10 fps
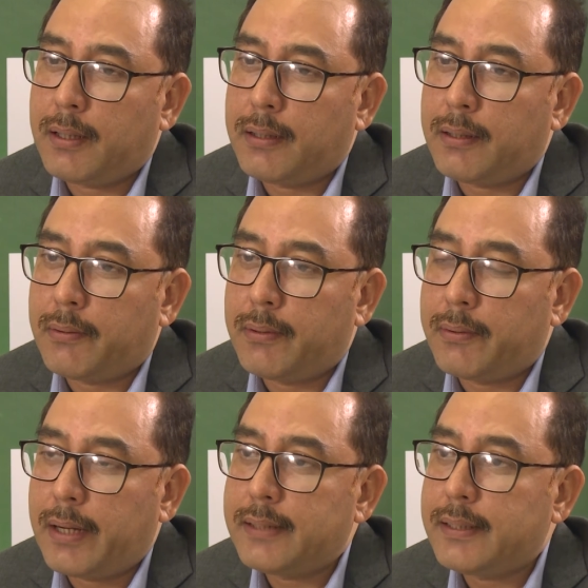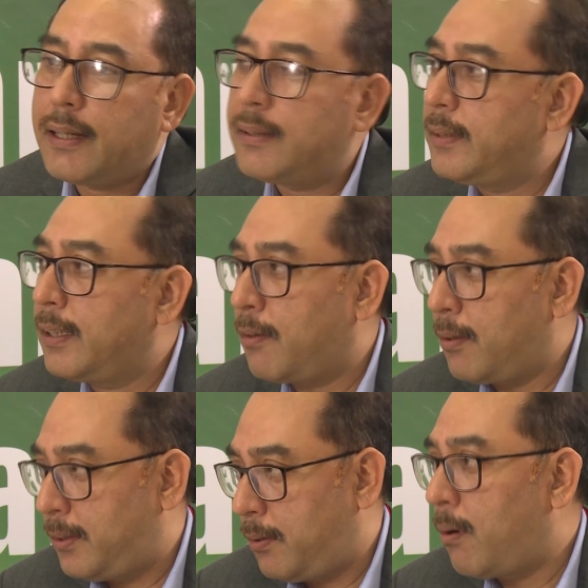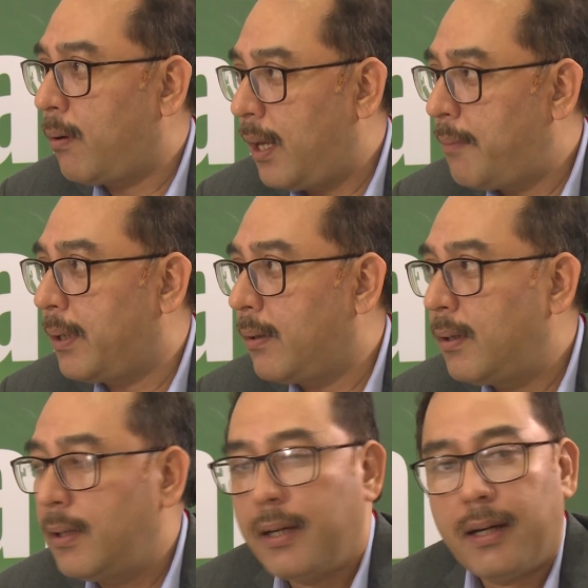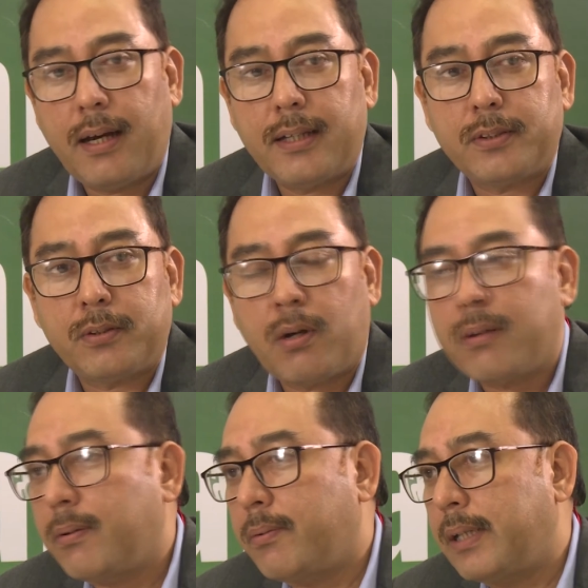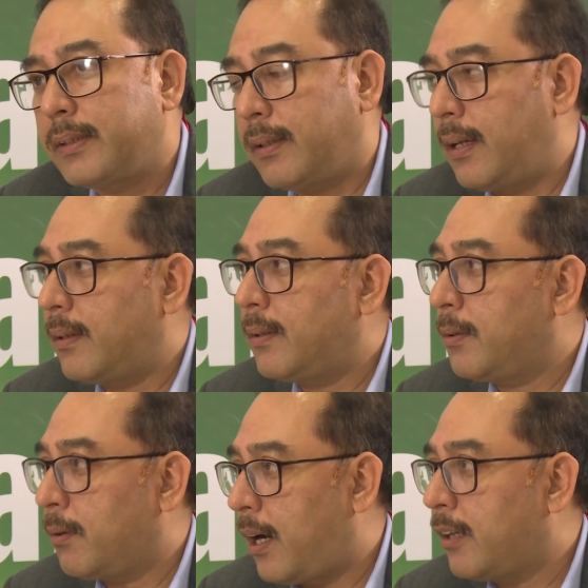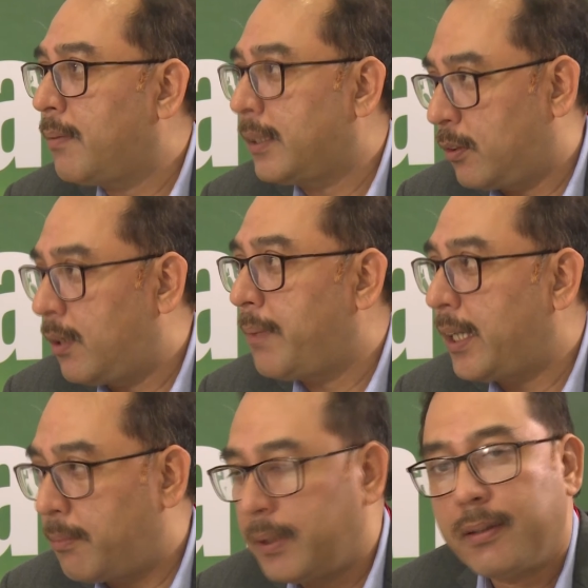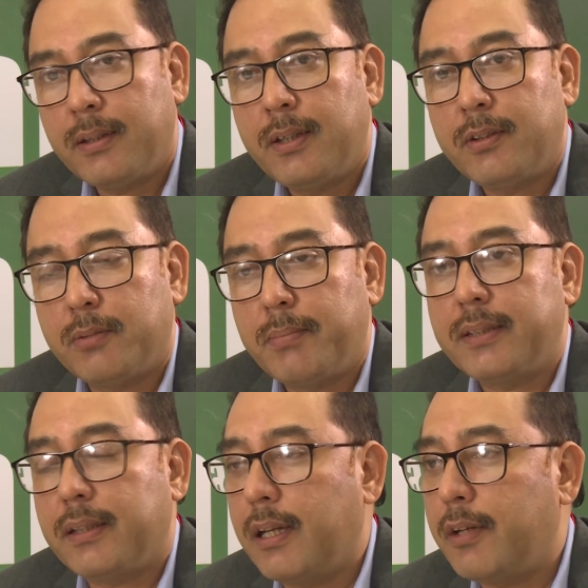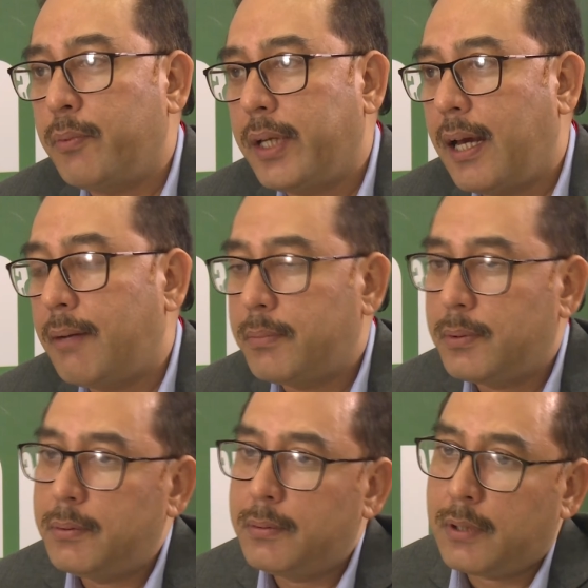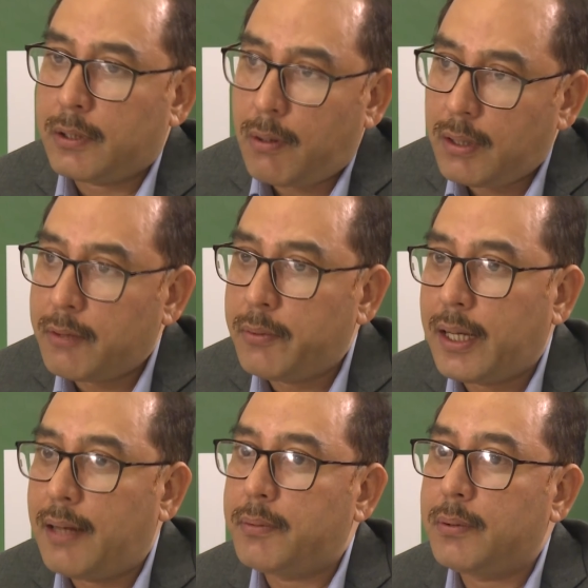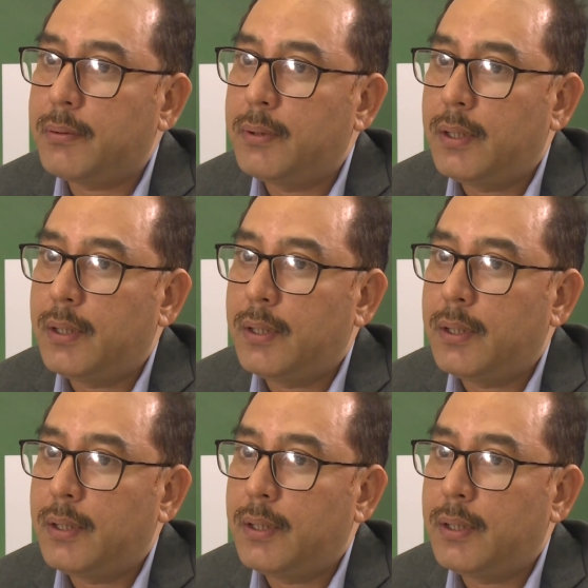in raising HDL cholesterol level has not translated into cardiovascular benefit. So basically, we have to not only we have to